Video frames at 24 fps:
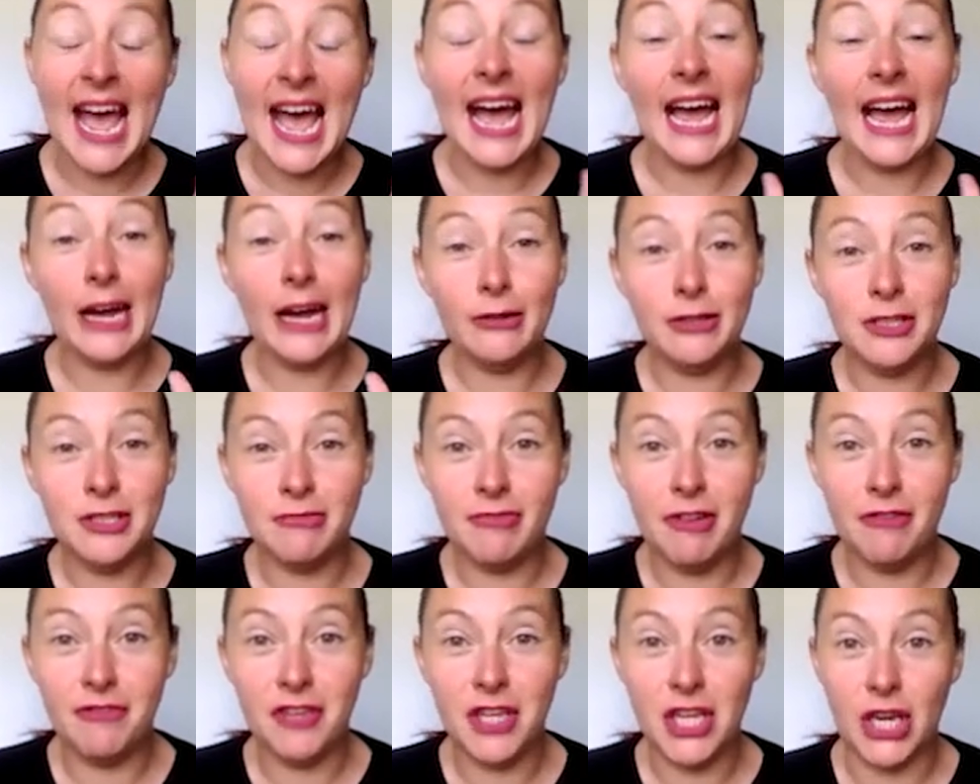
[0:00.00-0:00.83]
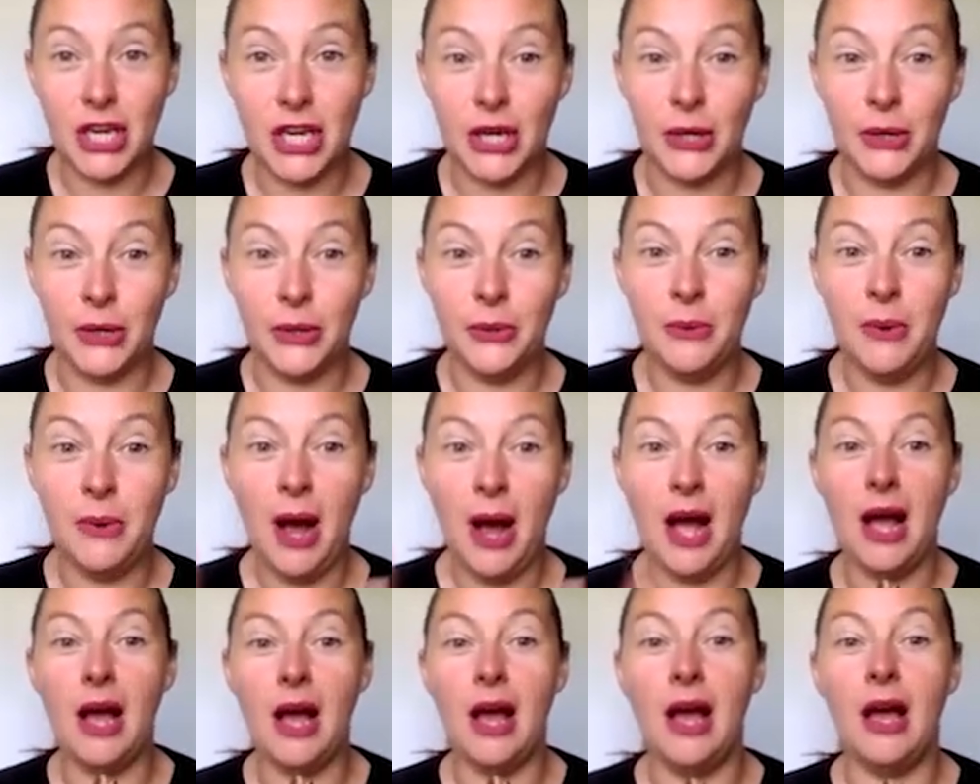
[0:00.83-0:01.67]
how to review
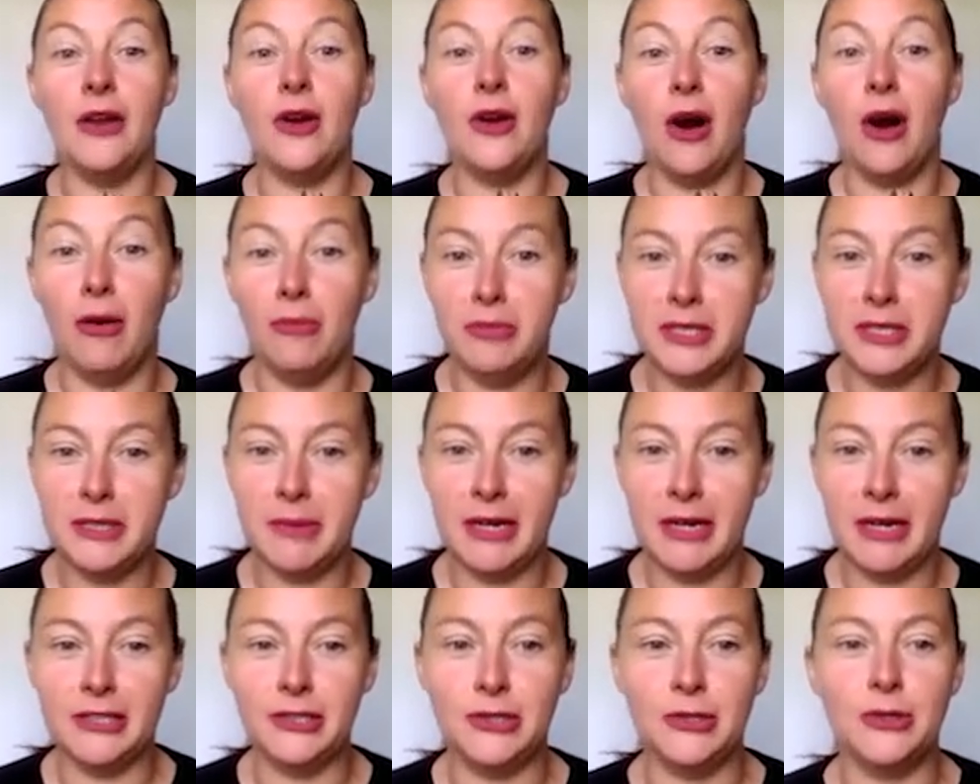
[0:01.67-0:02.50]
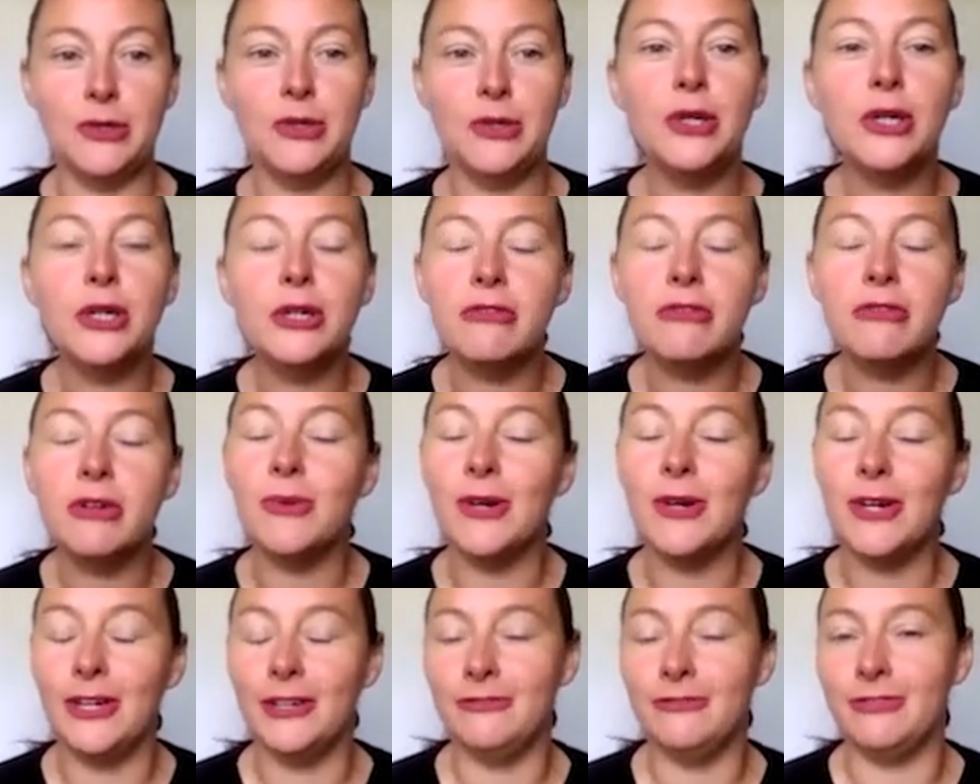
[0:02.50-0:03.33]
and optimize your current
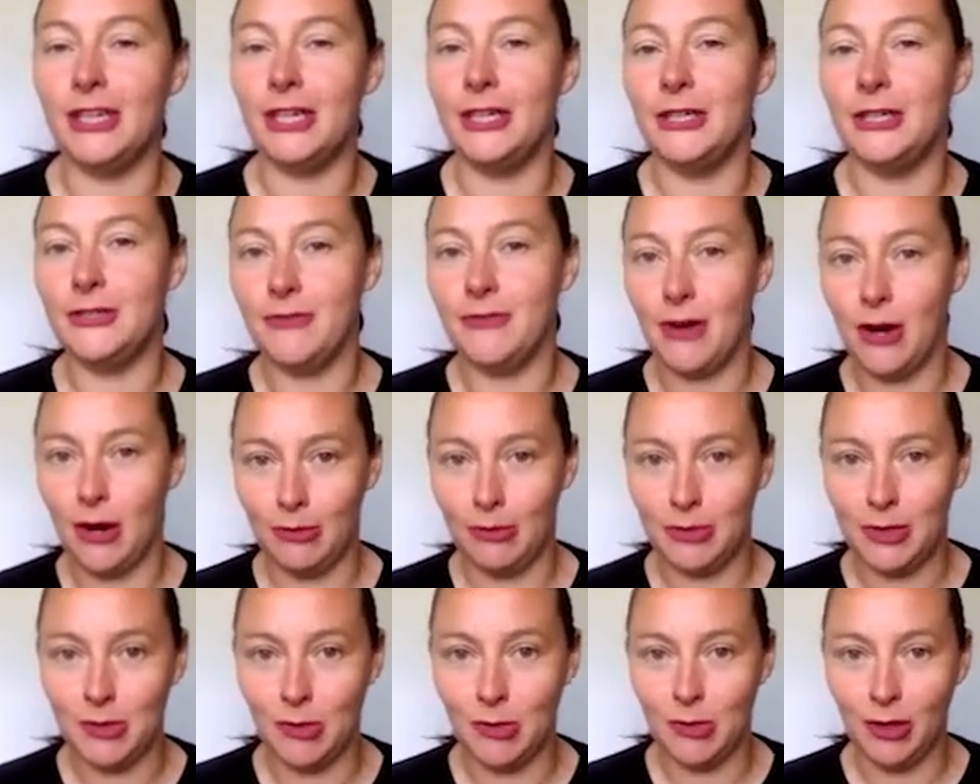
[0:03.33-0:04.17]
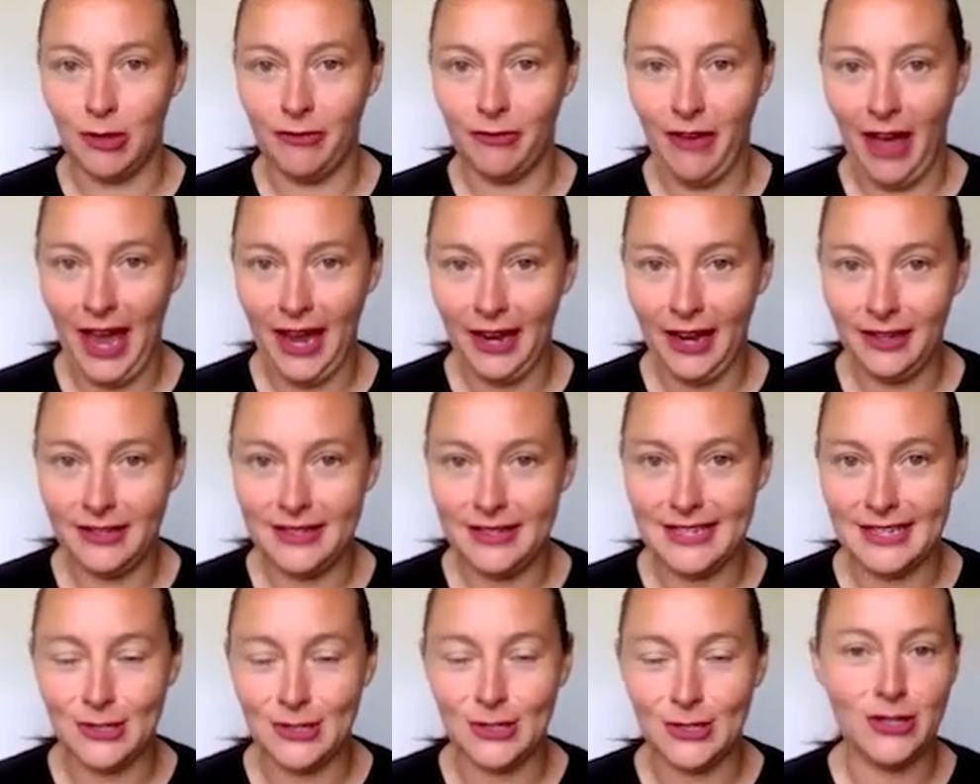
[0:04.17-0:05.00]
workflows for optimal effects.
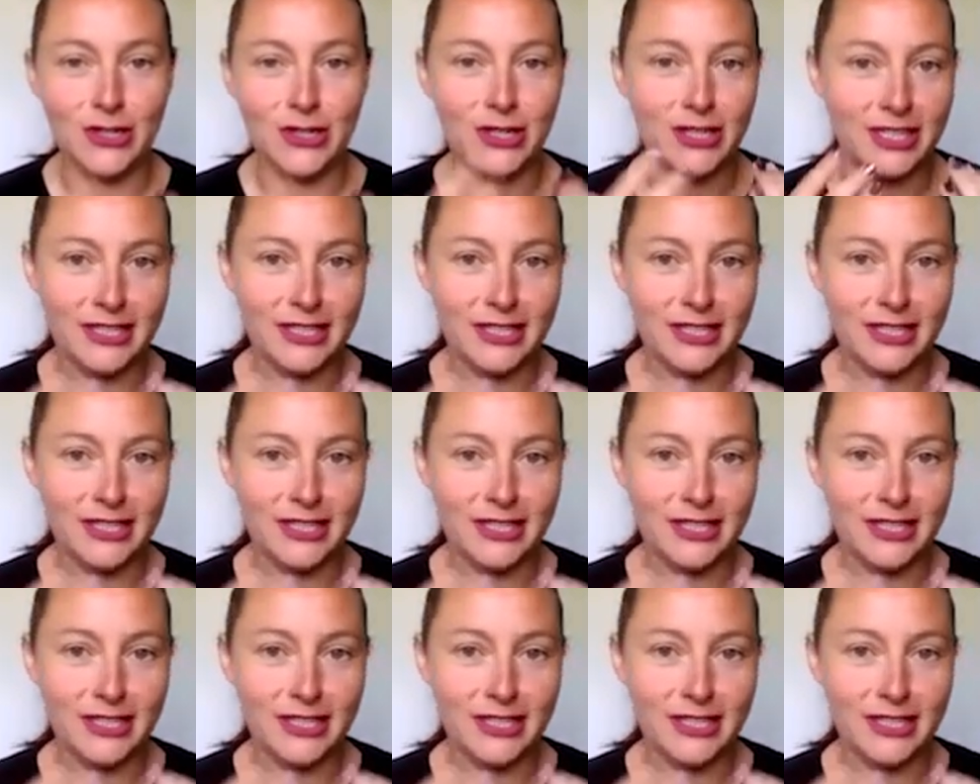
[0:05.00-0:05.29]
It's good to